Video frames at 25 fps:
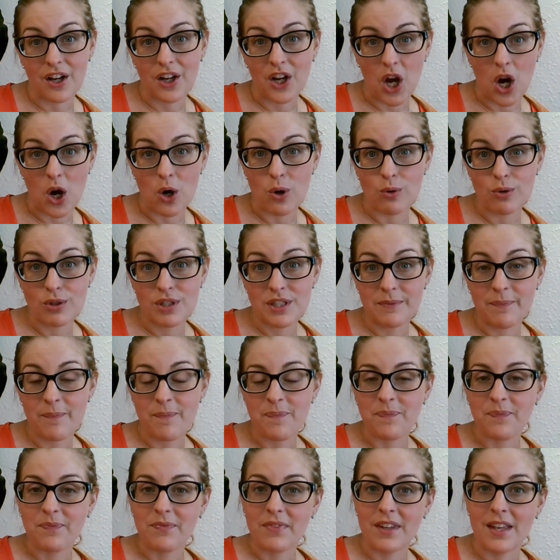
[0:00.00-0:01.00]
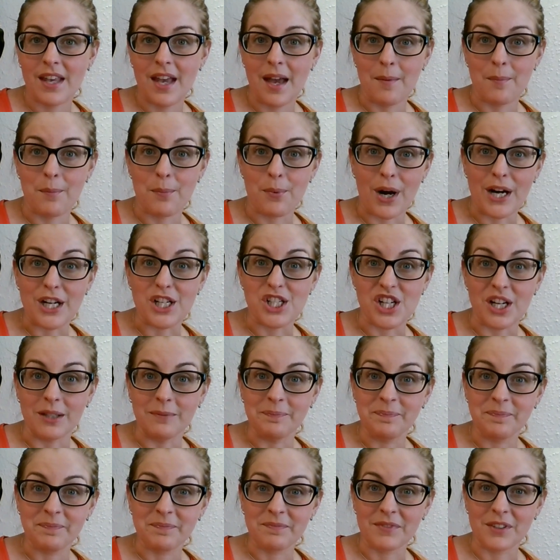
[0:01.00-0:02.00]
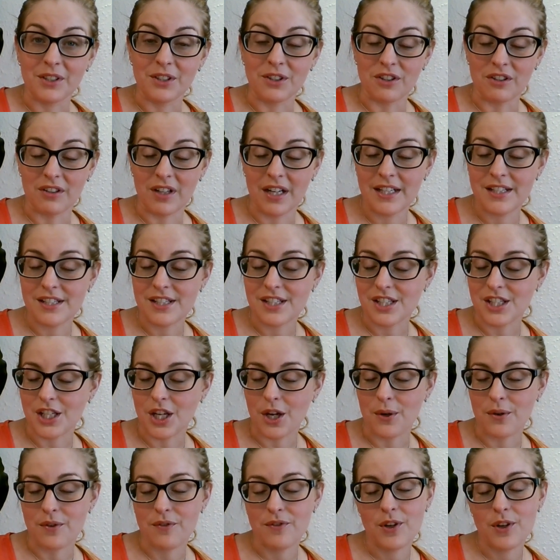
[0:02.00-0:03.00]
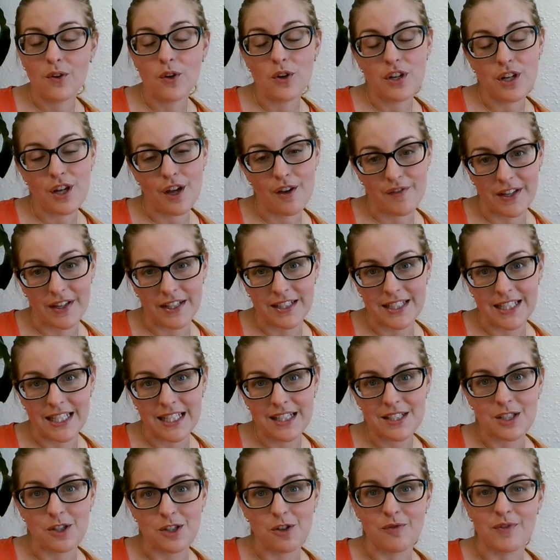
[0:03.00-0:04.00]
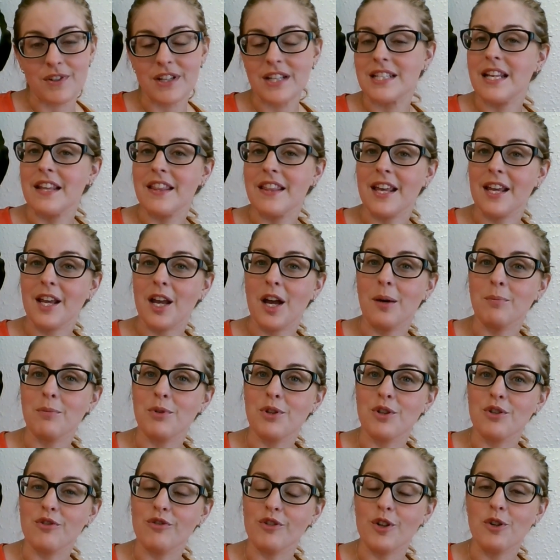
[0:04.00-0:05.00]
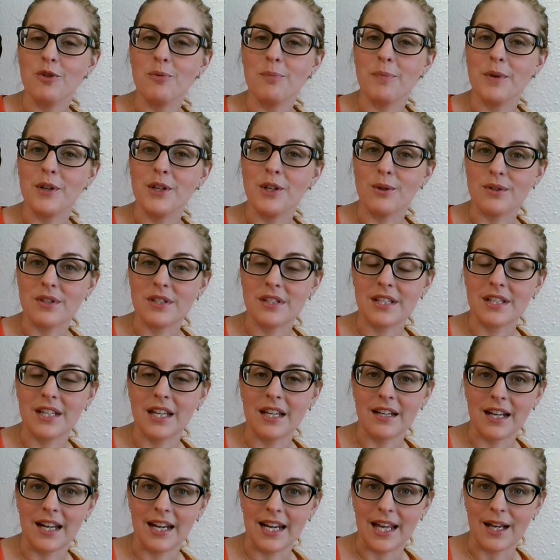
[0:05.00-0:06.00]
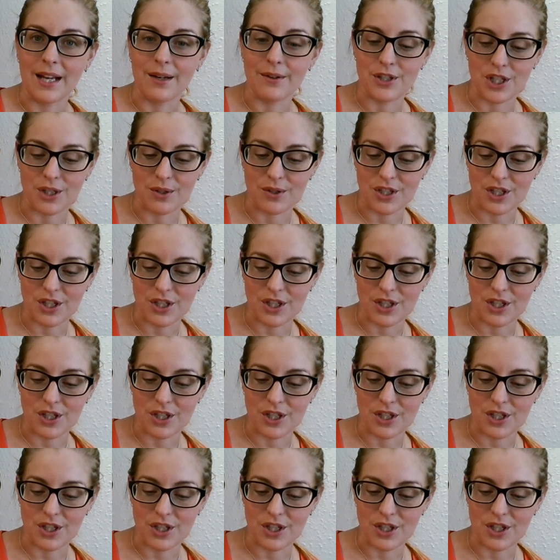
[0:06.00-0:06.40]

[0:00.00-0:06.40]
cold and pressure. Alright, so you've got nerve endings obviously that come through, but your skin allows you